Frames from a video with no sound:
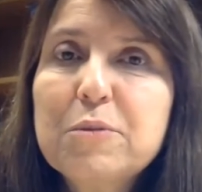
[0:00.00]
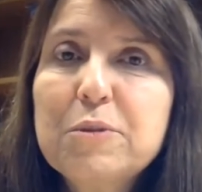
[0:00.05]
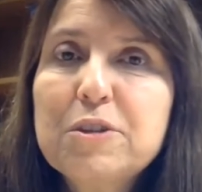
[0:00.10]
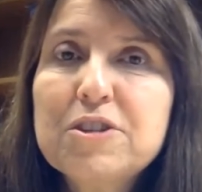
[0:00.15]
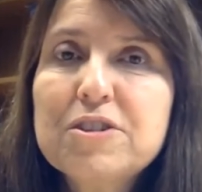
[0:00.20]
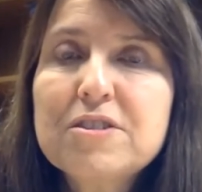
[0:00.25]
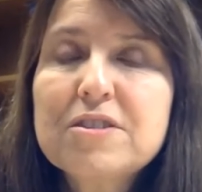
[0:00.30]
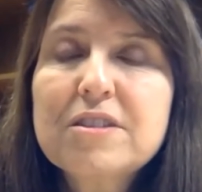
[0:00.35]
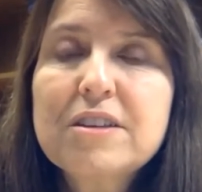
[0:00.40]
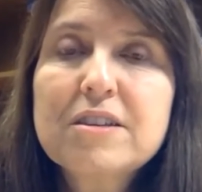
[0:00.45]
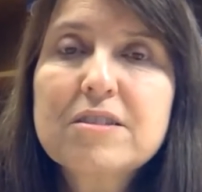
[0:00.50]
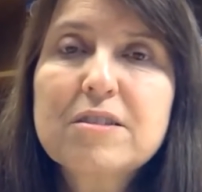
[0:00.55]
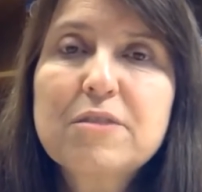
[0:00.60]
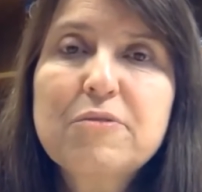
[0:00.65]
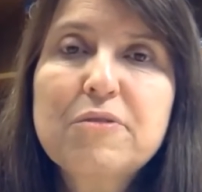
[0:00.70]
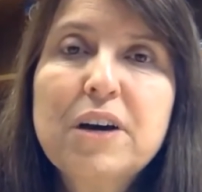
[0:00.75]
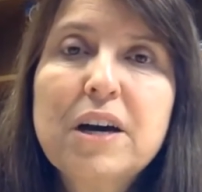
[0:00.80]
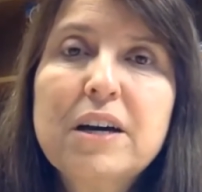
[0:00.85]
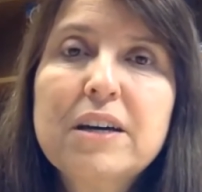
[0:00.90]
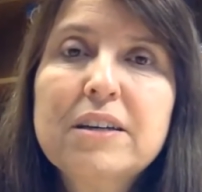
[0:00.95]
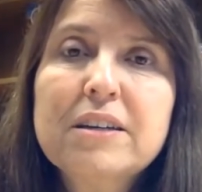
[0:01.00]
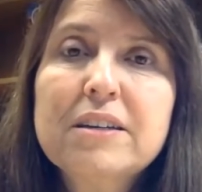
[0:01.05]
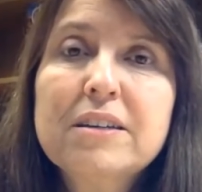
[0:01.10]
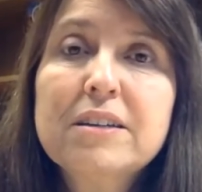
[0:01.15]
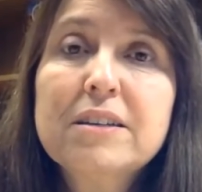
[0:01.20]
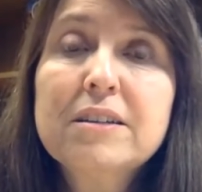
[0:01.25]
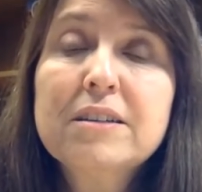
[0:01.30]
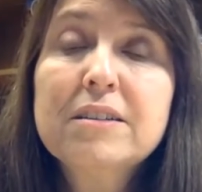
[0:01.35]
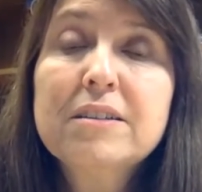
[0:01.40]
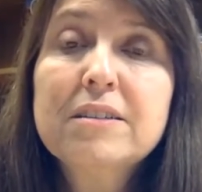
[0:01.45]
which is the
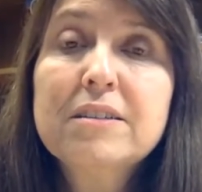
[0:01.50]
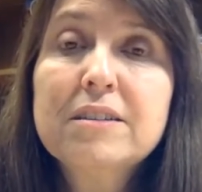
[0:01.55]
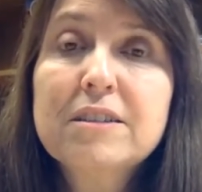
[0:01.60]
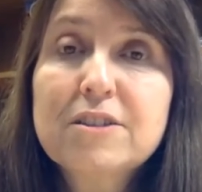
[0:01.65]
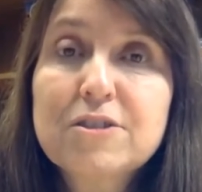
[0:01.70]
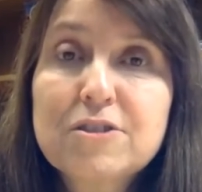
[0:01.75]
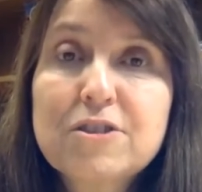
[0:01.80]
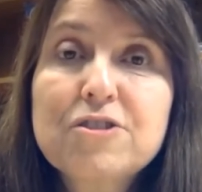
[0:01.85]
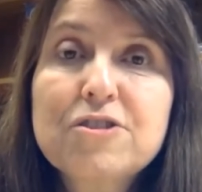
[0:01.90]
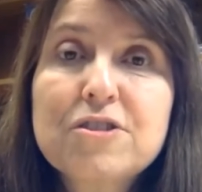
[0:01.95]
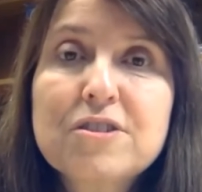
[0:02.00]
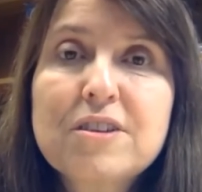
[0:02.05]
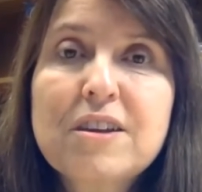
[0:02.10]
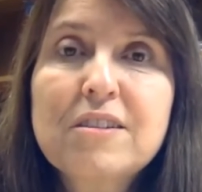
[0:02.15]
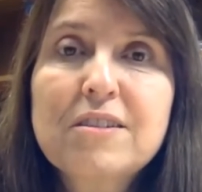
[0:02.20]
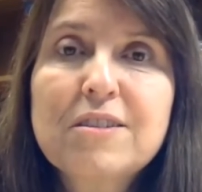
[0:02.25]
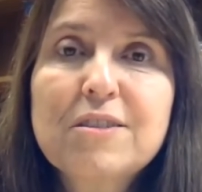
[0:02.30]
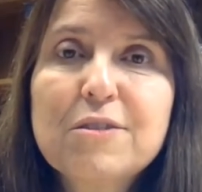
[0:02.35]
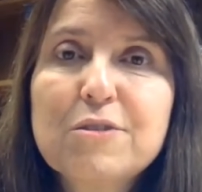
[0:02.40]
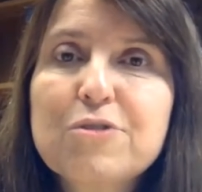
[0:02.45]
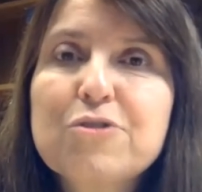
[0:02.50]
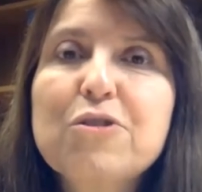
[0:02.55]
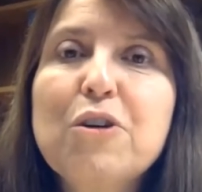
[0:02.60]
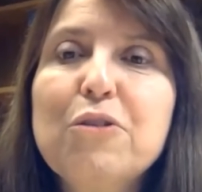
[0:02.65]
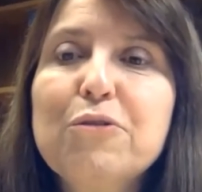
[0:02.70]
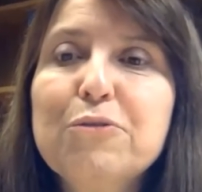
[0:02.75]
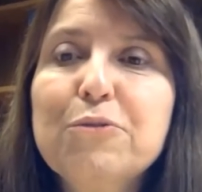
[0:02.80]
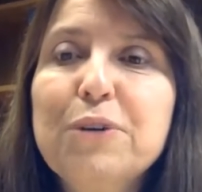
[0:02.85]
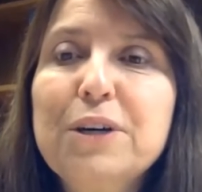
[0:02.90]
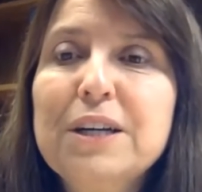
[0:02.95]
SFI Research Center on
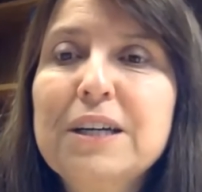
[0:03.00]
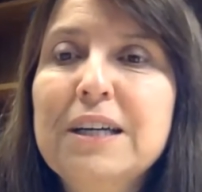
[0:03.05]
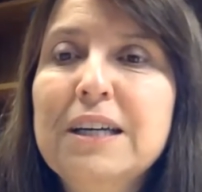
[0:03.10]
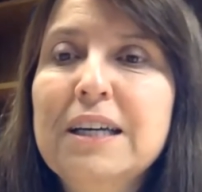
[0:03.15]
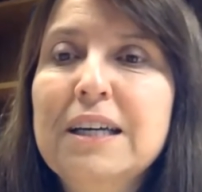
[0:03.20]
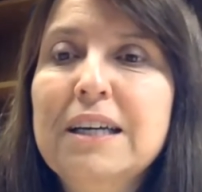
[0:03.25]
Software,